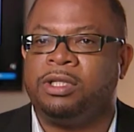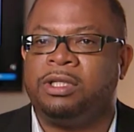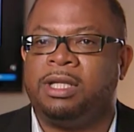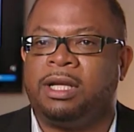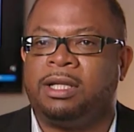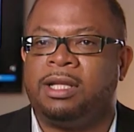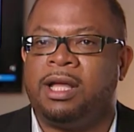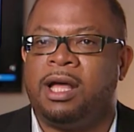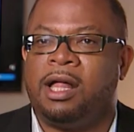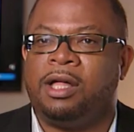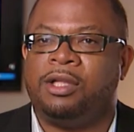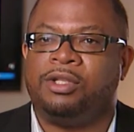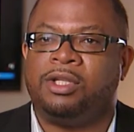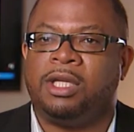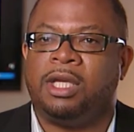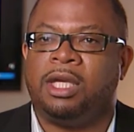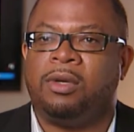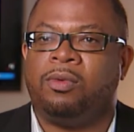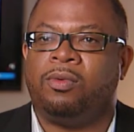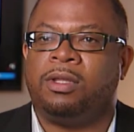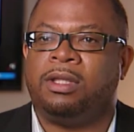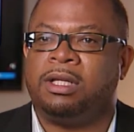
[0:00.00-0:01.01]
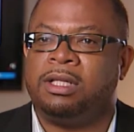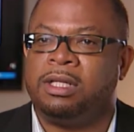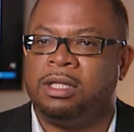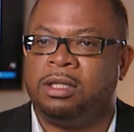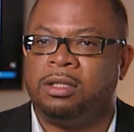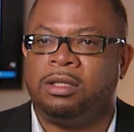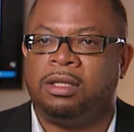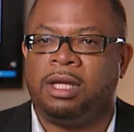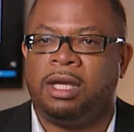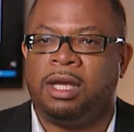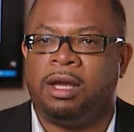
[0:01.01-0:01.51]
technology with
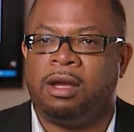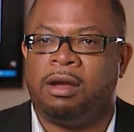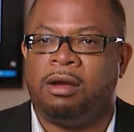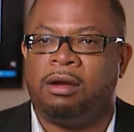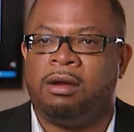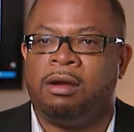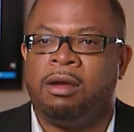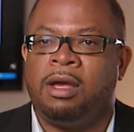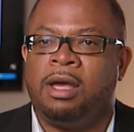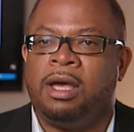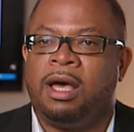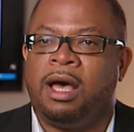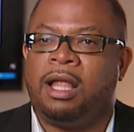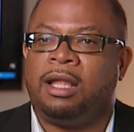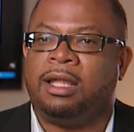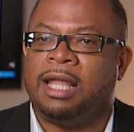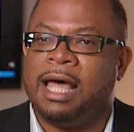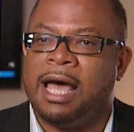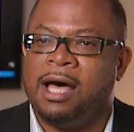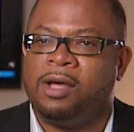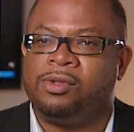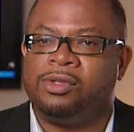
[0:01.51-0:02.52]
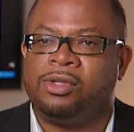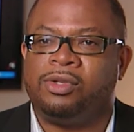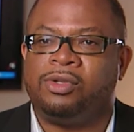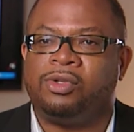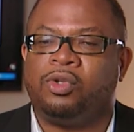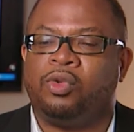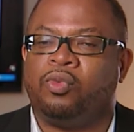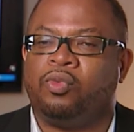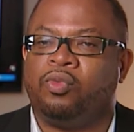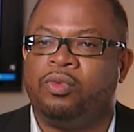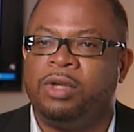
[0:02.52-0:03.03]
clinical care allows us
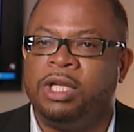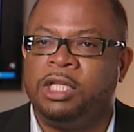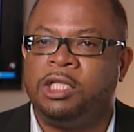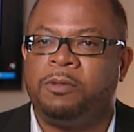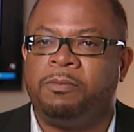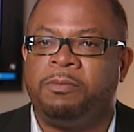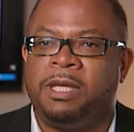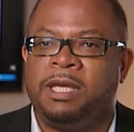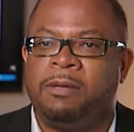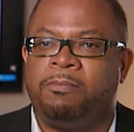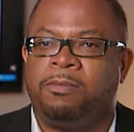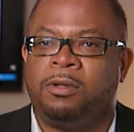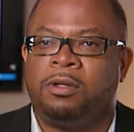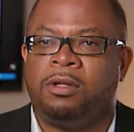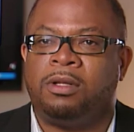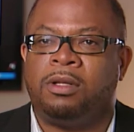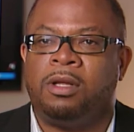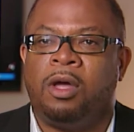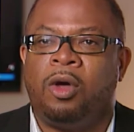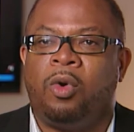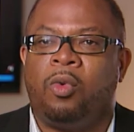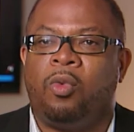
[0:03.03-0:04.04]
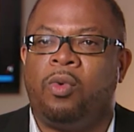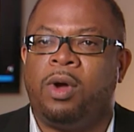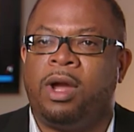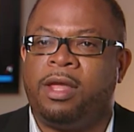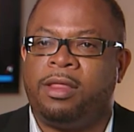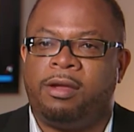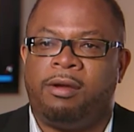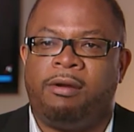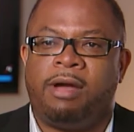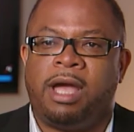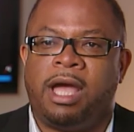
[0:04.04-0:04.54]
to reach people where
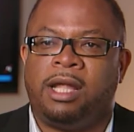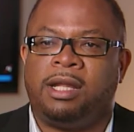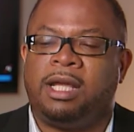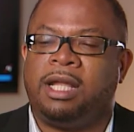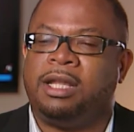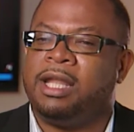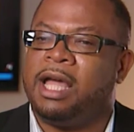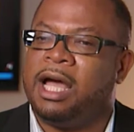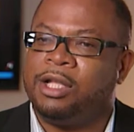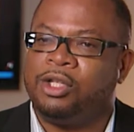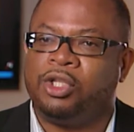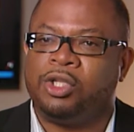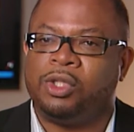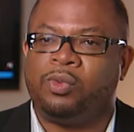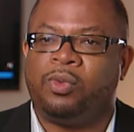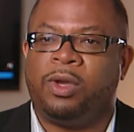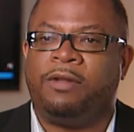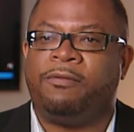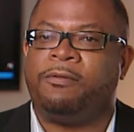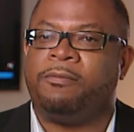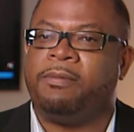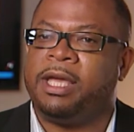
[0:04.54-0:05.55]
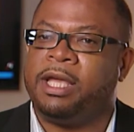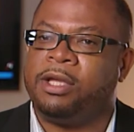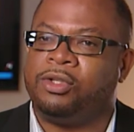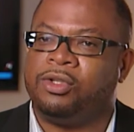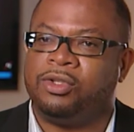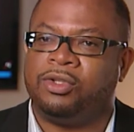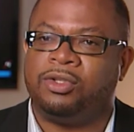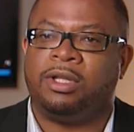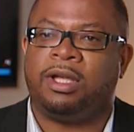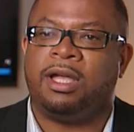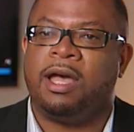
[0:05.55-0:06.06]
they're at and not just wait for
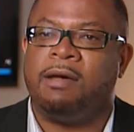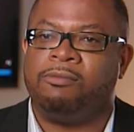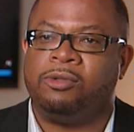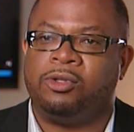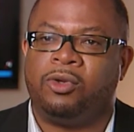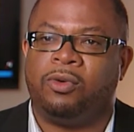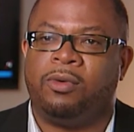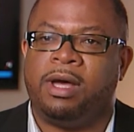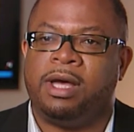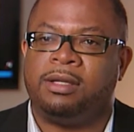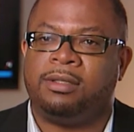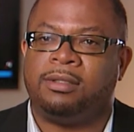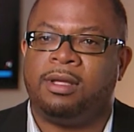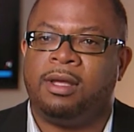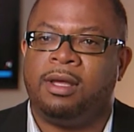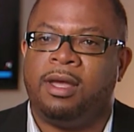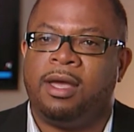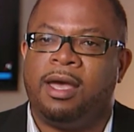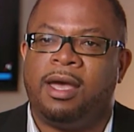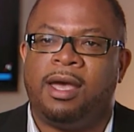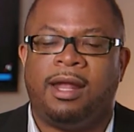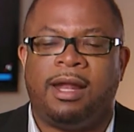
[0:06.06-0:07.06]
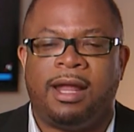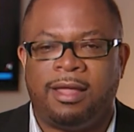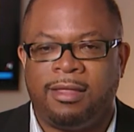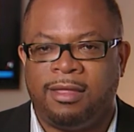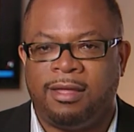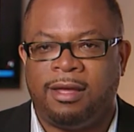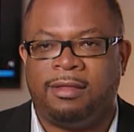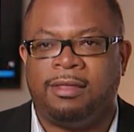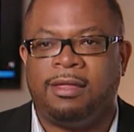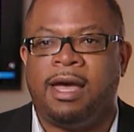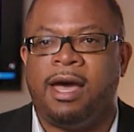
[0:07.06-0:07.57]
patients to come to us. And I
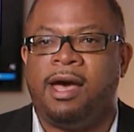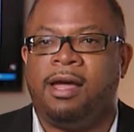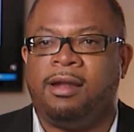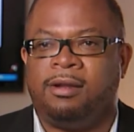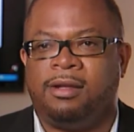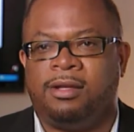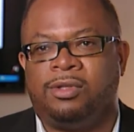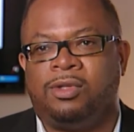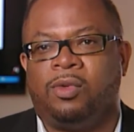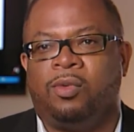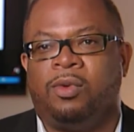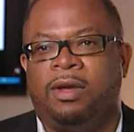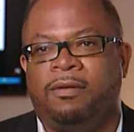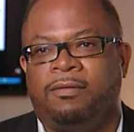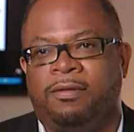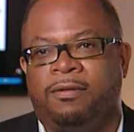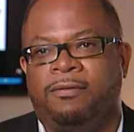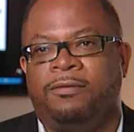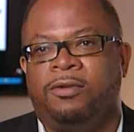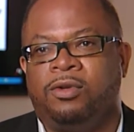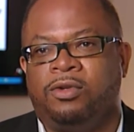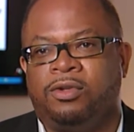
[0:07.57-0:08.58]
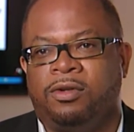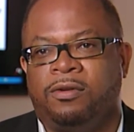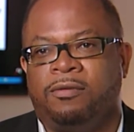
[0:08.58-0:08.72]
think that is the wave of the future